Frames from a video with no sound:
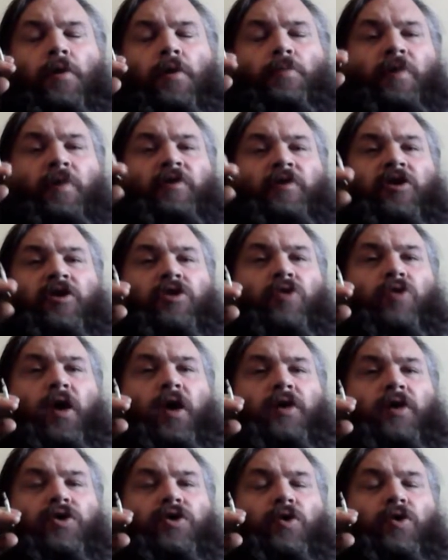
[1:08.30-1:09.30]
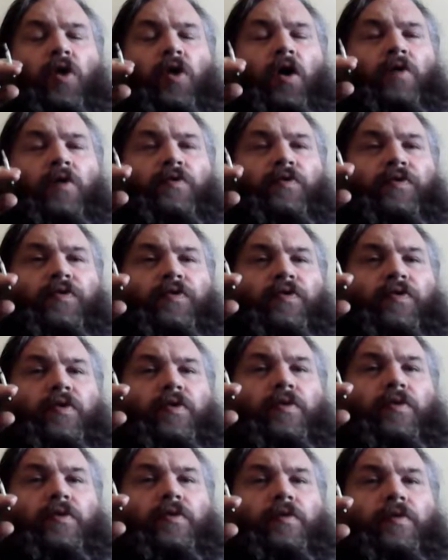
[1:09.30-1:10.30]
But the structure of
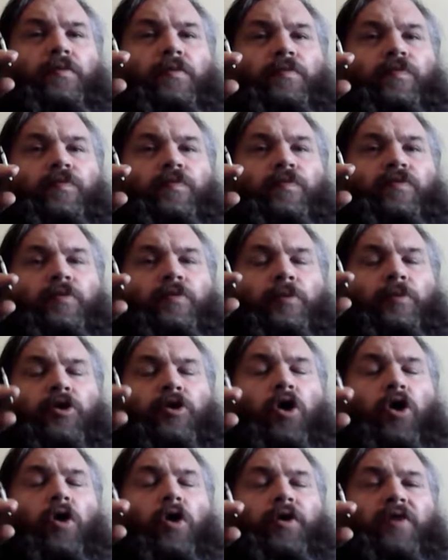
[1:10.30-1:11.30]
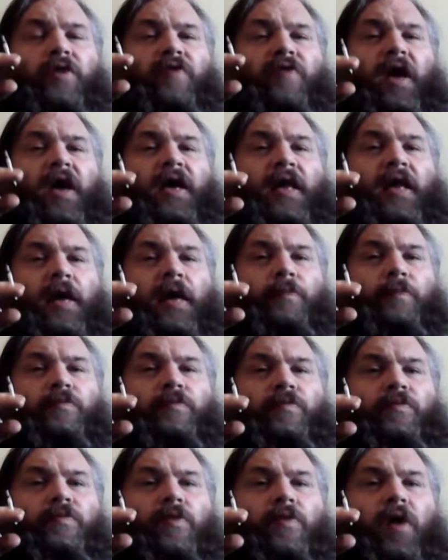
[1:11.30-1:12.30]
the majority of
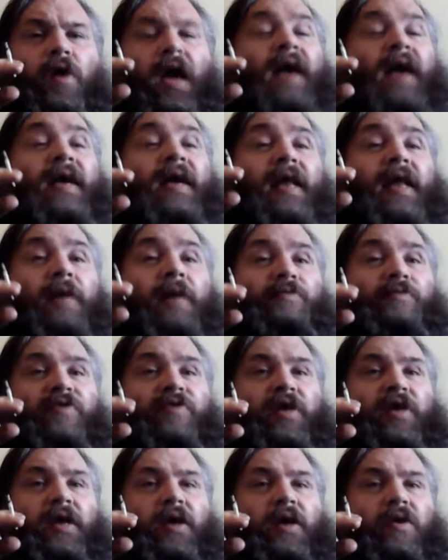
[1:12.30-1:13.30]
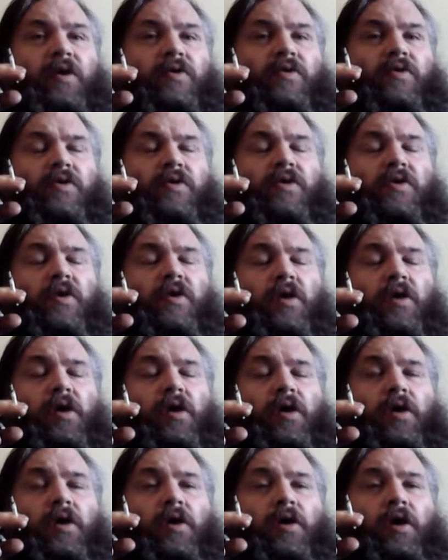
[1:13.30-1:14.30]
ANM videos
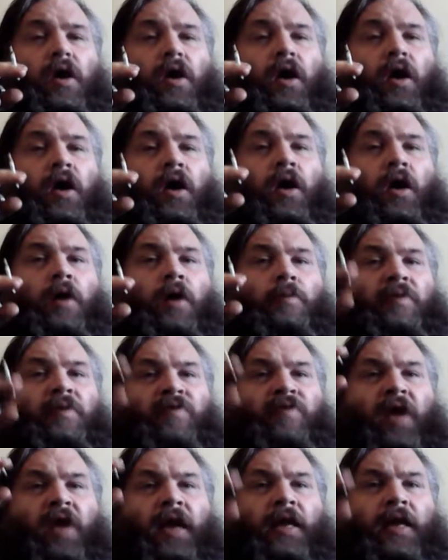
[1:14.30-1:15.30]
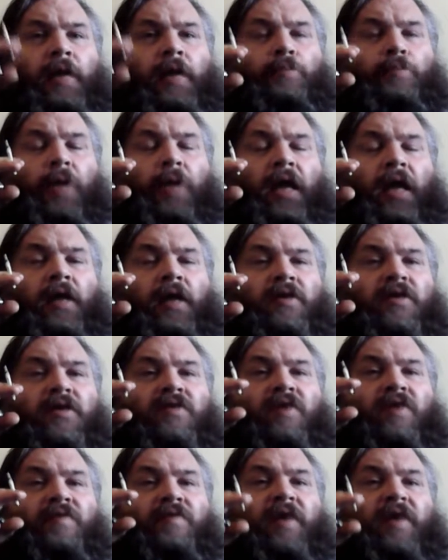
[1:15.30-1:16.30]
in the ANM playlist
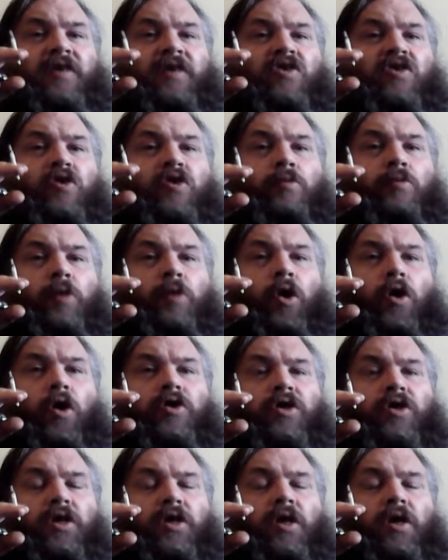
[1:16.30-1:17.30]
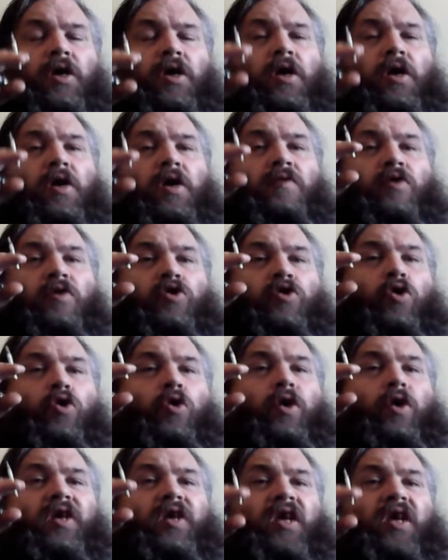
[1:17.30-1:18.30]
is that's Sermonology. The
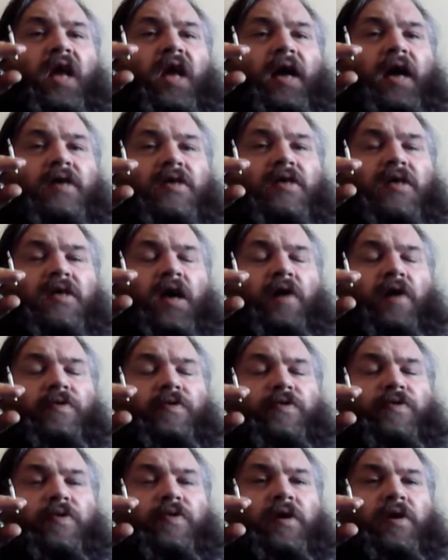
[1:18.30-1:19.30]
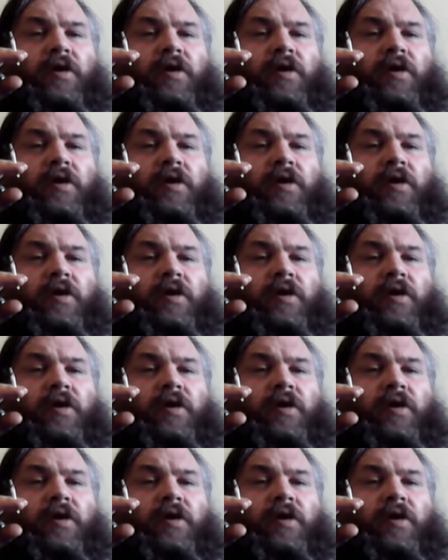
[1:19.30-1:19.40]
Torah Tanakh stuff